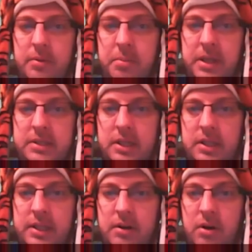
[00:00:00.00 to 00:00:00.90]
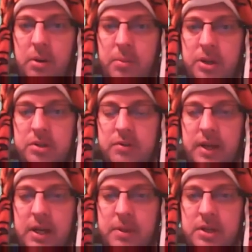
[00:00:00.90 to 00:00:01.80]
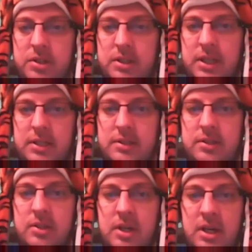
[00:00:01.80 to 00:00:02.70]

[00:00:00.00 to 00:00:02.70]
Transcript: basically there are a bunch of animation states,